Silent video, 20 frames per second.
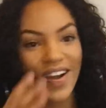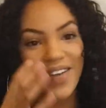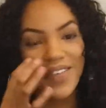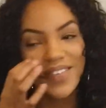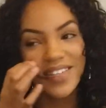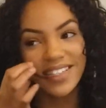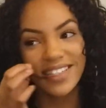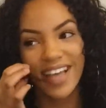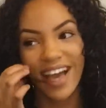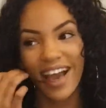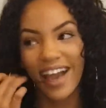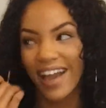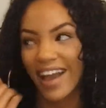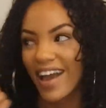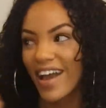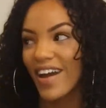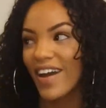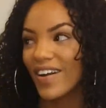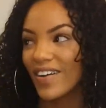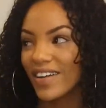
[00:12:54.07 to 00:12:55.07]
I was
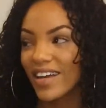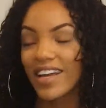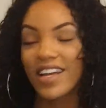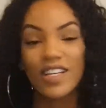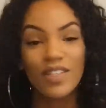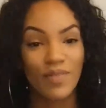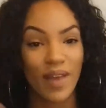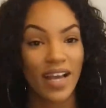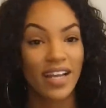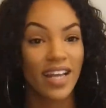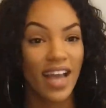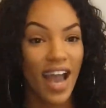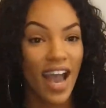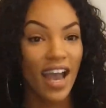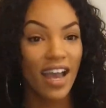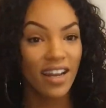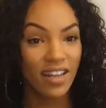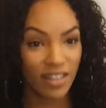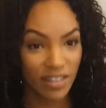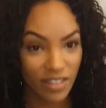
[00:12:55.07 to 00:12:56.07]
like, okay, because my
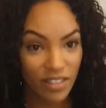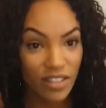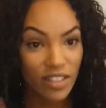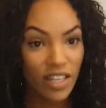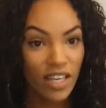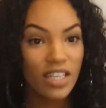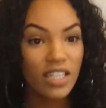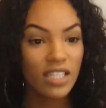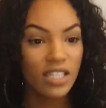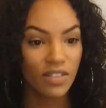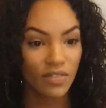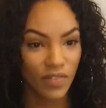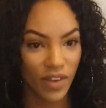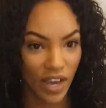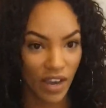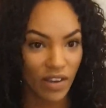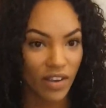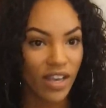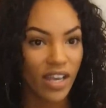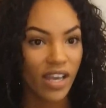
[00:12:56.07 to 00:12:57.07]
dad looks
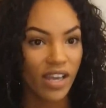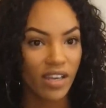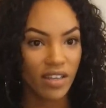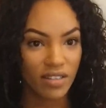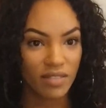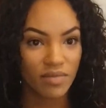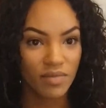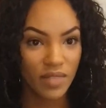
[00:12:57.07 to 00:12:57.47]
very,